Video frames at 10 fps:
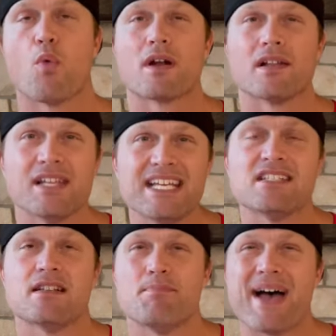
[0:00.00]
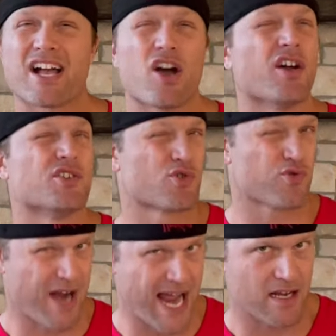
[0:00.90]
We're at least back on
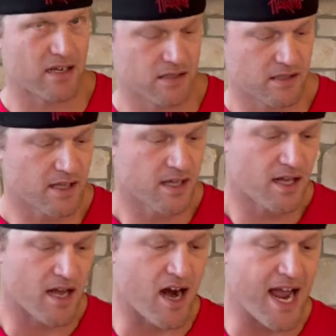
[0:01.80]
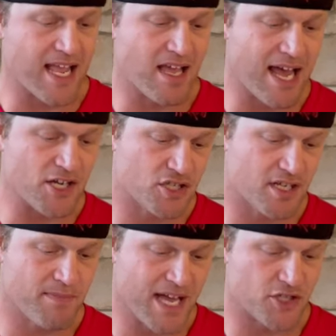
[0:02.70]
track. All right, and I
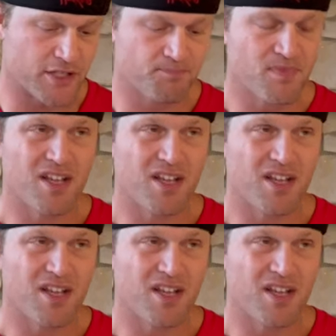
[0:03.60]
should mention,